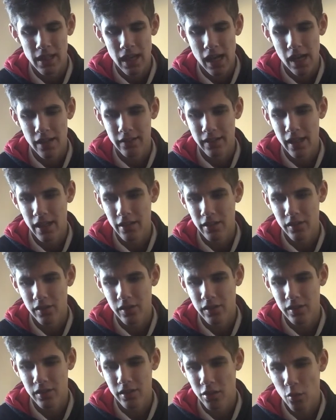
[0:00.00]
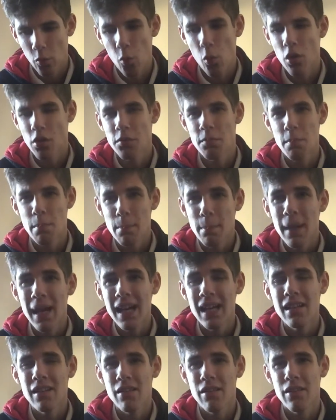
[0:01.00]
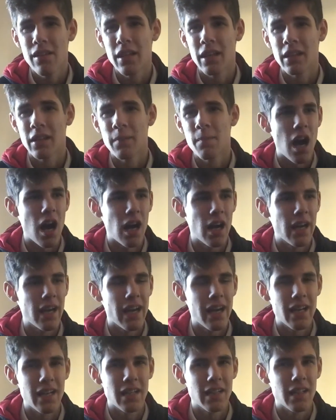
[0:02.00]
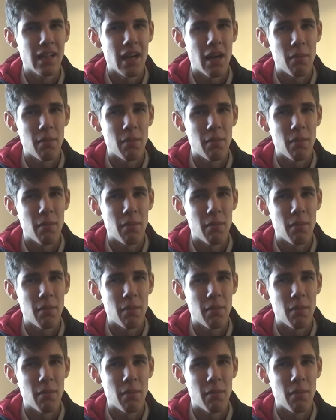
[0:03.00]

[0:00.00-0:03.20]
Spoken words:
and that's one main thing I hate